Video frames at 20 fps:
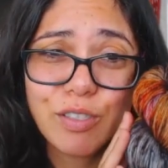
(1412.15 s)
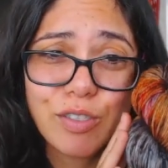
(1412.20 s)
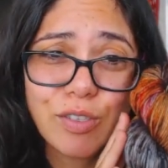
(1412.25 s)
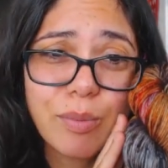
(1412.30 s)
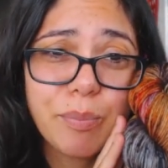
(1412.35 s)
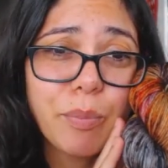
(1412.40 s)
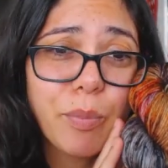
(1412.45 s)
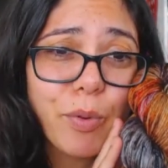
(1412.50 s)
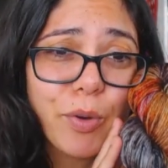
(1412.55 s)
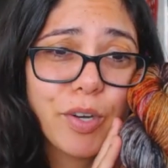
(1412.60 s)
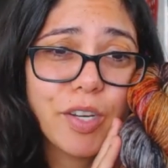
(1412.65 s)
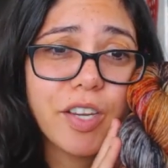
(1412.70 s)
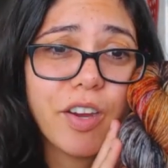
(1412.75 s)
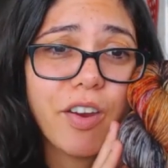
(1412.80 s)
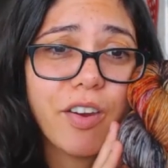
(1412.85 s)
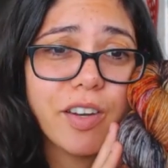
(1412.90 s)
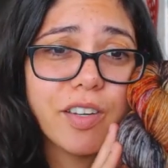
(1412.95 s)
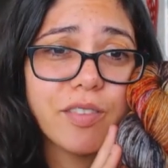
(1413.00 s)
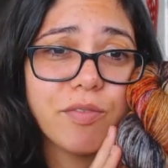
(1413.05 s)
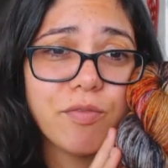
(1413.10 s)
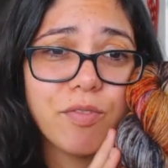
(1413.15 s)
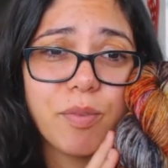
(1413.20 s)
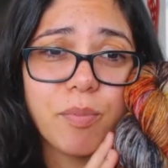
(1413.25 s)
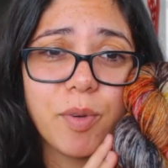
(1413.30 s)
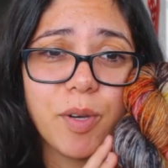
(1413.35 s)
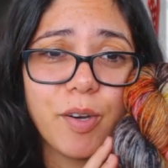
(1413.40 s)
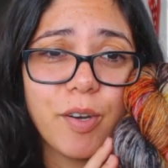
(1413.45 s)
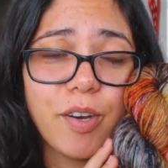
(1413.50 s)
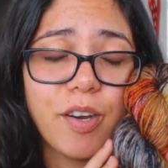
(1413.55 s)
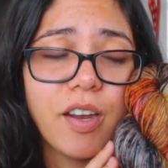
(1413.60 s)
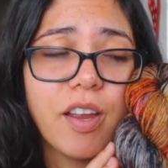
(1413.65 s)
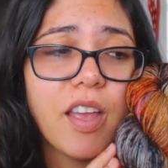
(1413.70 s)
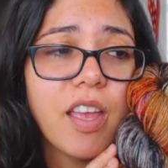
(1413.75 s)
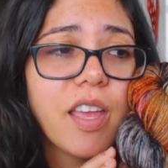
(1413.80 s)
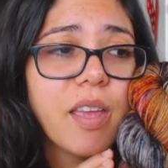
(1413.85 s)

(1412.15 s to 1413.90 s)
some more yarn from her